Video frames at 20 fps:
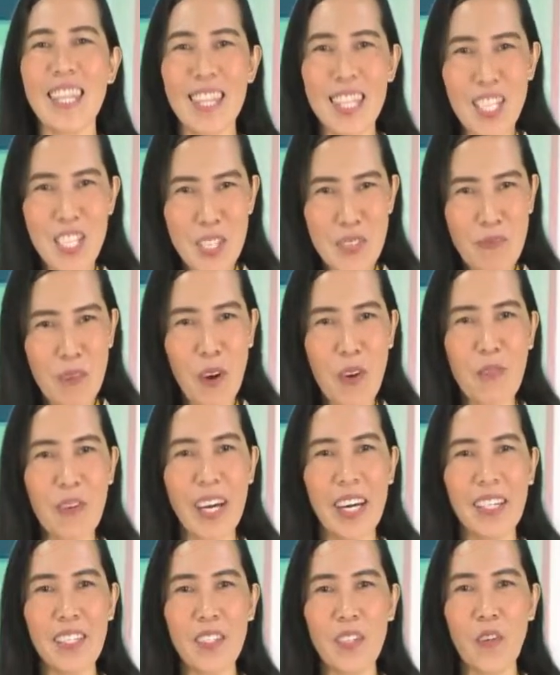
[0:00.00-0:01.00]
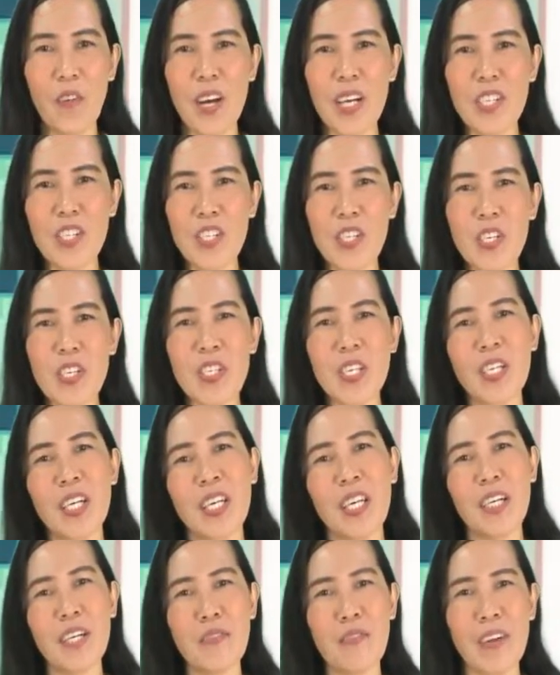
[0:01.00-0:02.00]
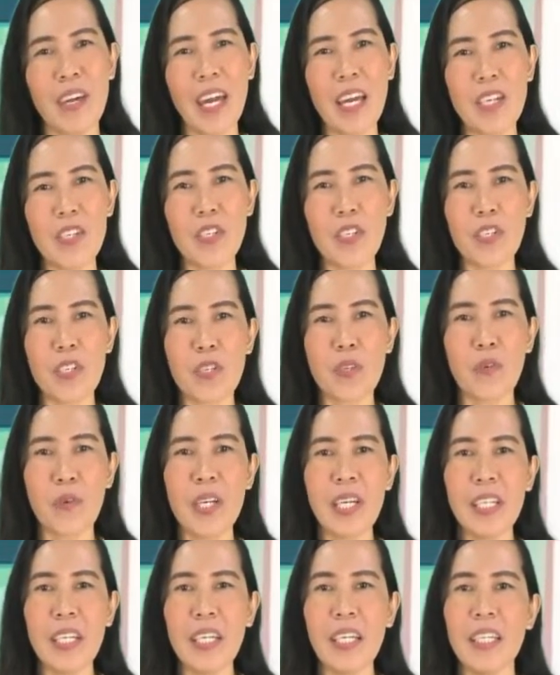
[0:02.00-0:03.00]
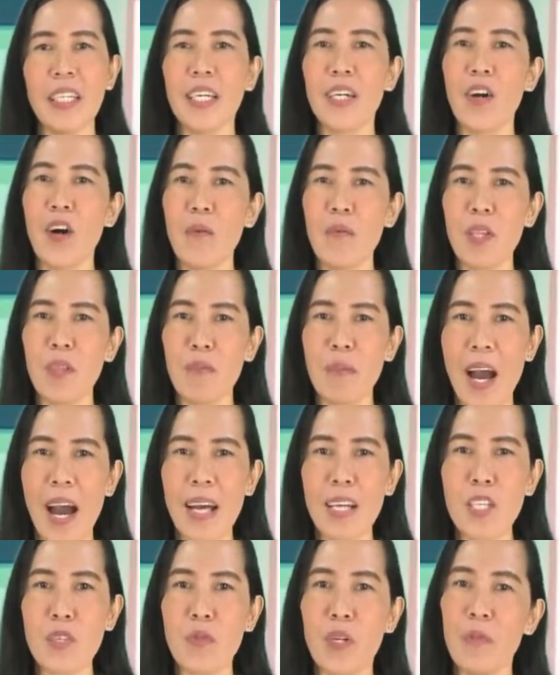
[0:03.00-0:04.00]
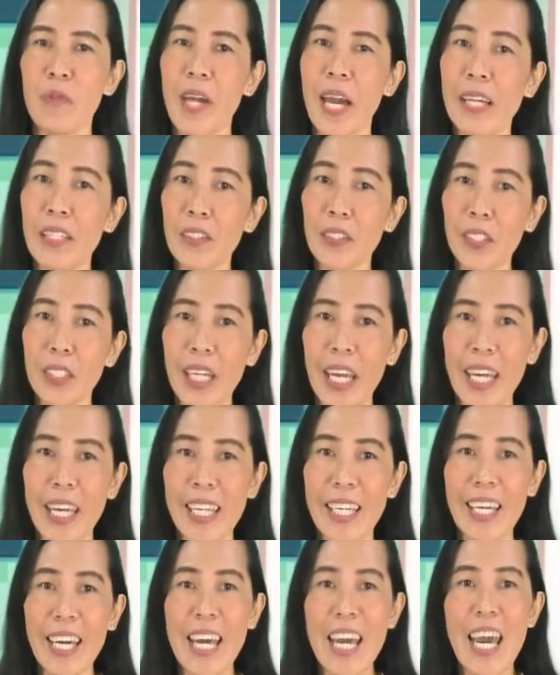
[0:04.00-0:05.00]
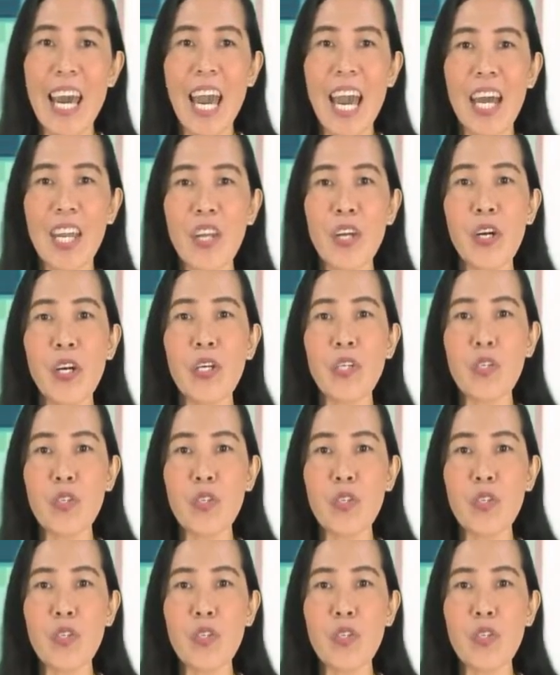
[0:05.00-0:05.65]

this moment, questions and clarifications written in the comment box will be entertained. And here's